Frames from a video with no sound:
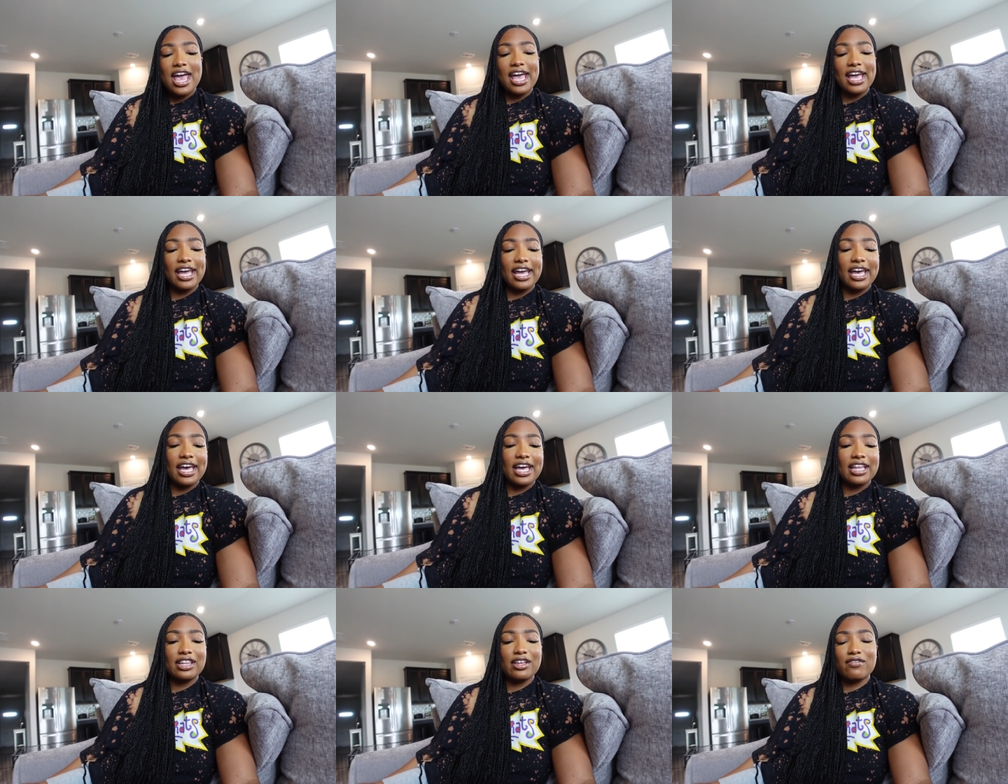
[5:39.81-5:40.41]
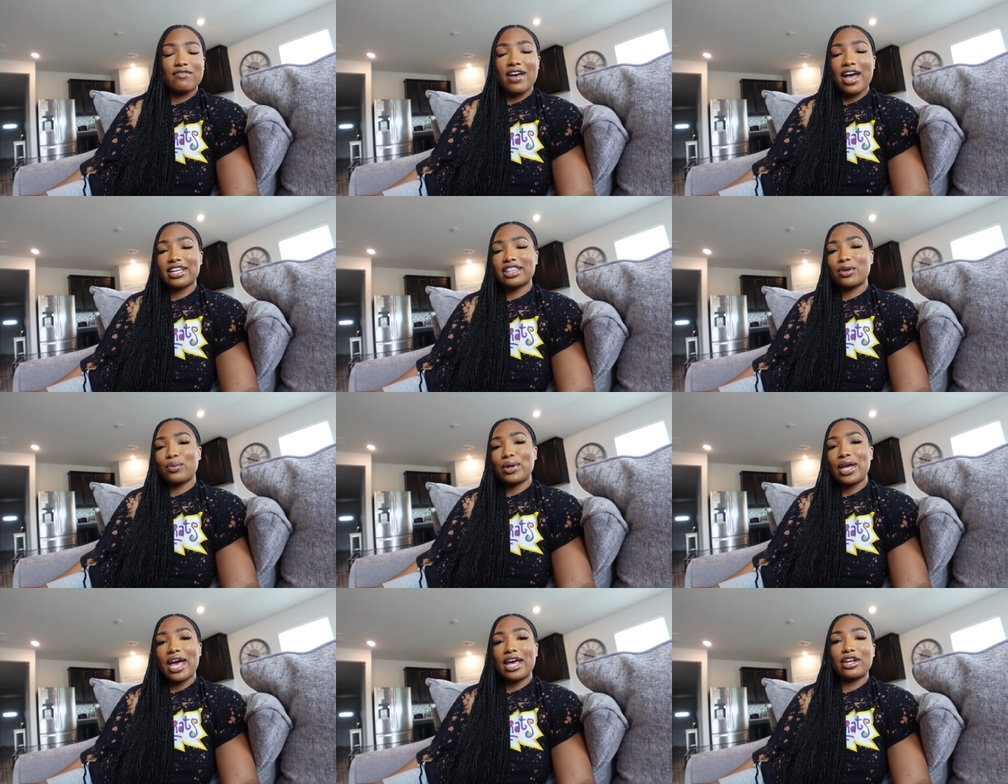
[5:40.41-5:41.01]
and the fact
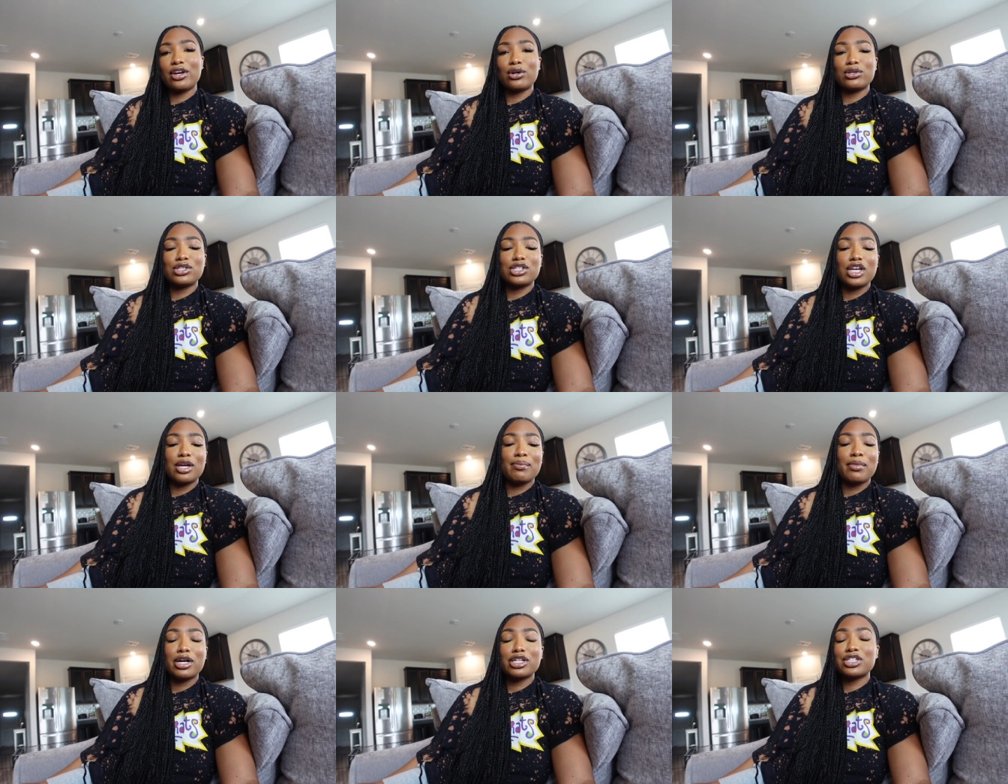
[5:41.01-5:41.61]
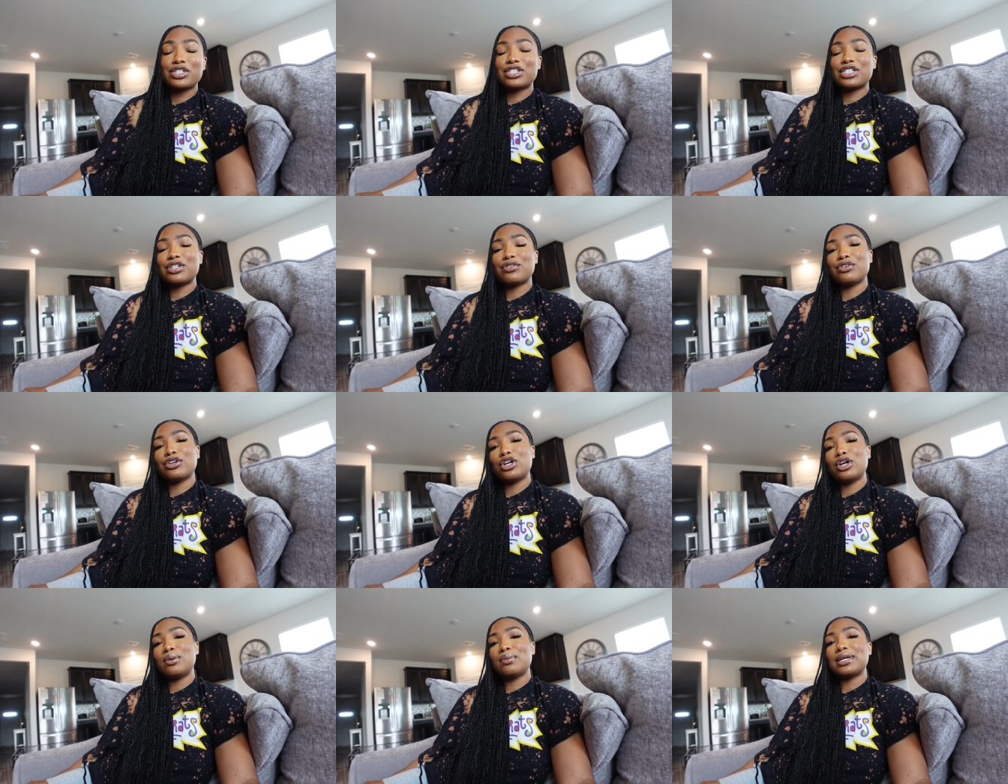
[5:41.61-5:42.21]
that we had to go to the emergency
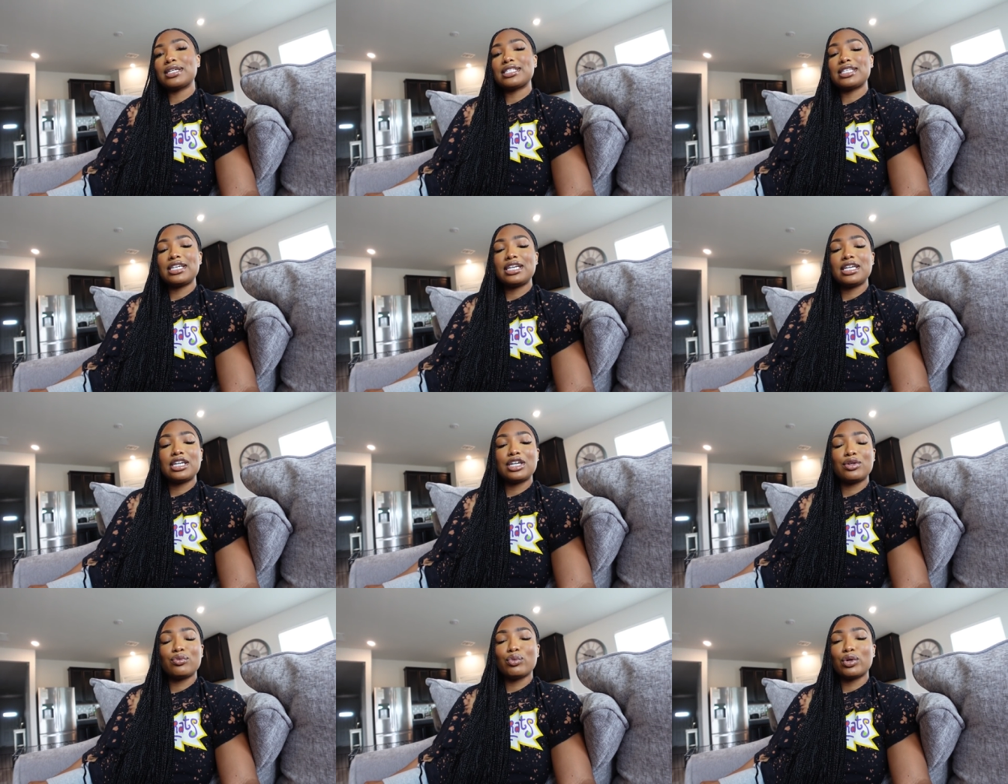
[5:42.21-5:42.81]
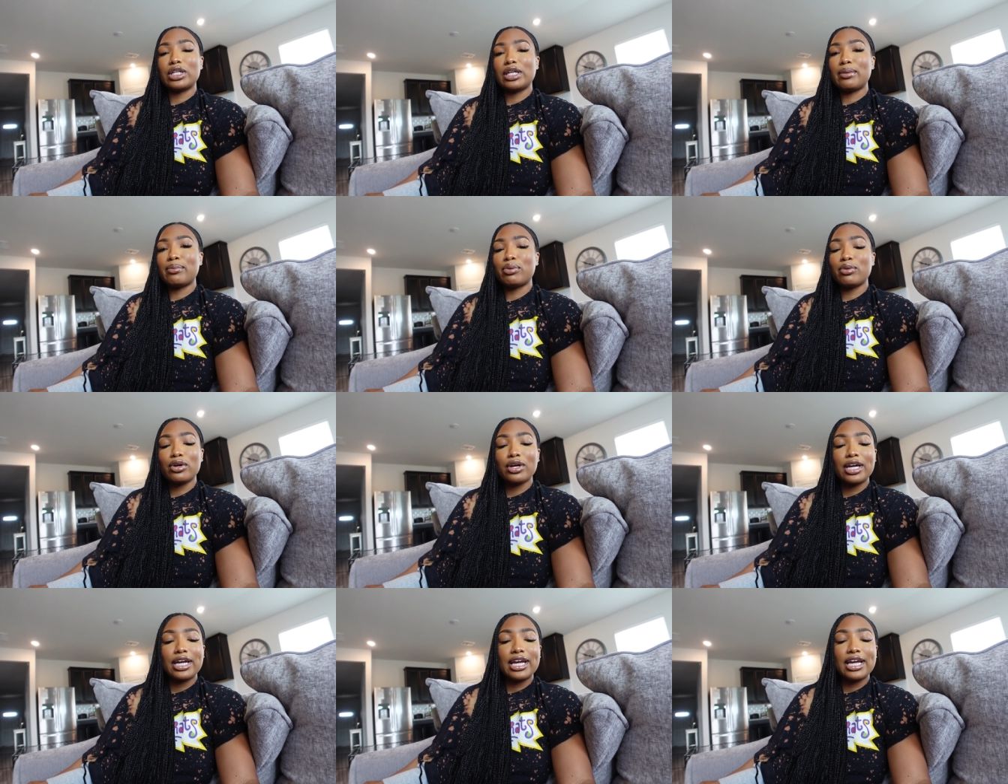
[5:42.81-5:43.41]
room because he couldn't really
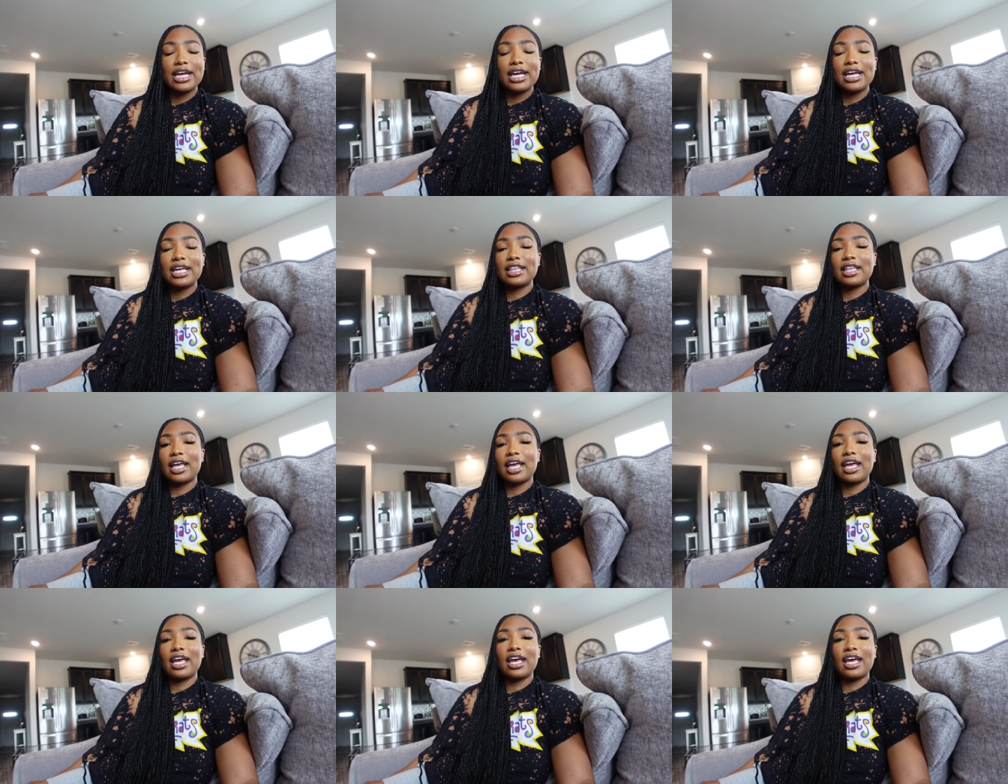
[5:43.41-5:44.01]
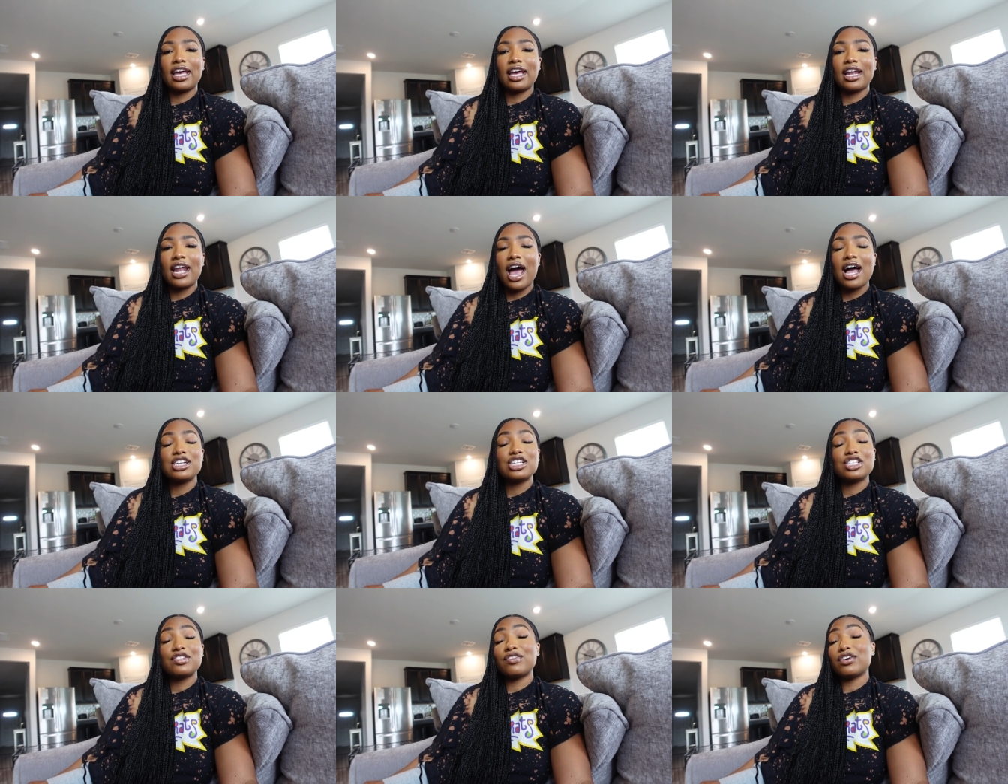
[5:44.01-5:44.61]
breathe, and
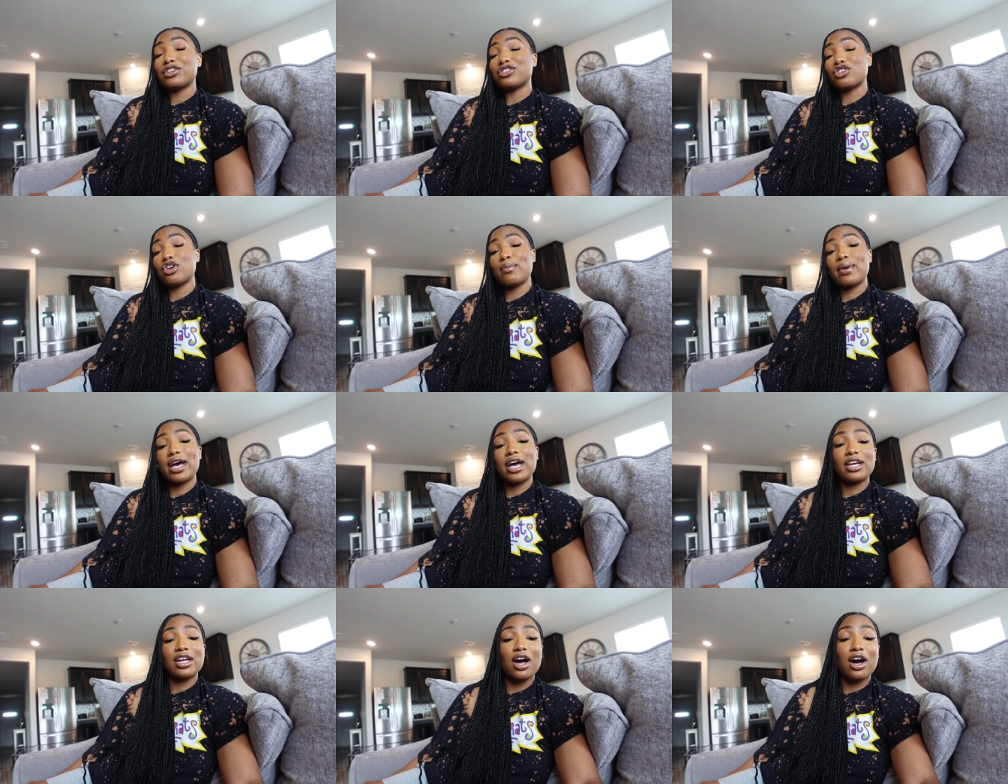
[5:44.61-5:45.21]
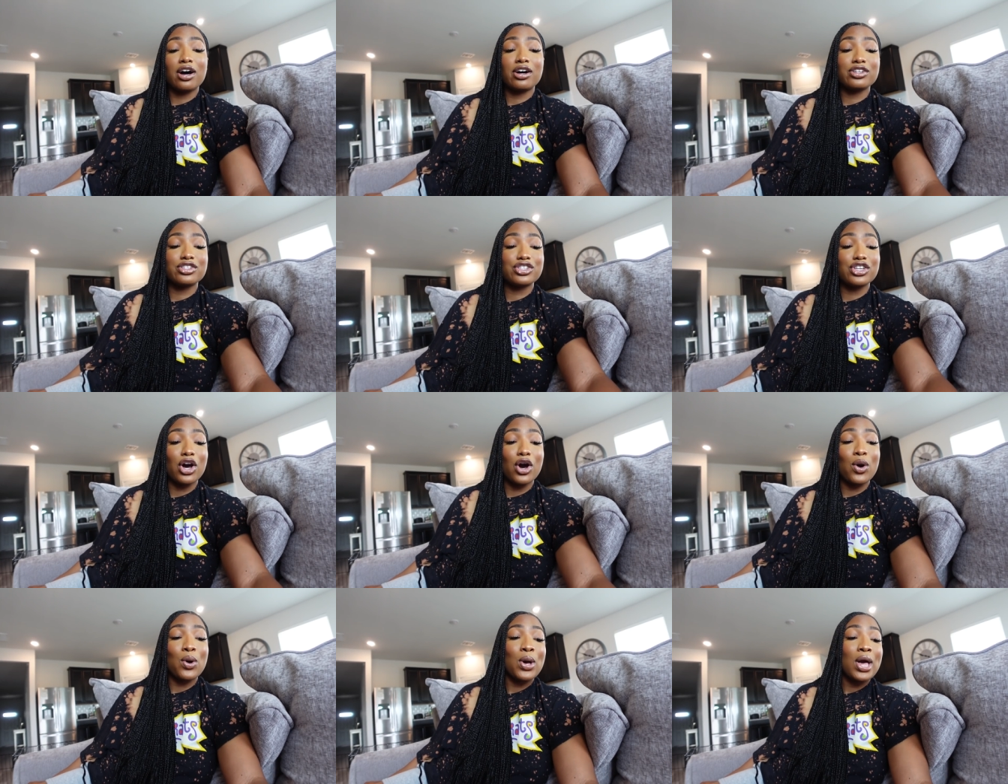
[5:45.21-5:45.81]
I just felt so bad, y'all.
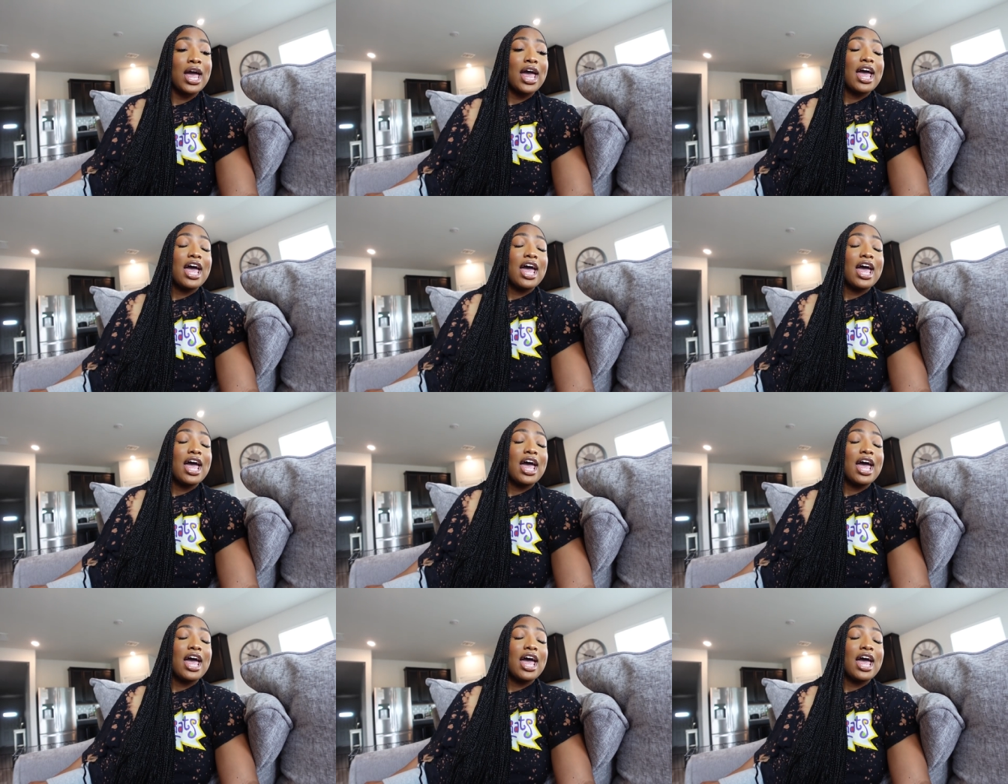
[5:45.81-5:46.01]
So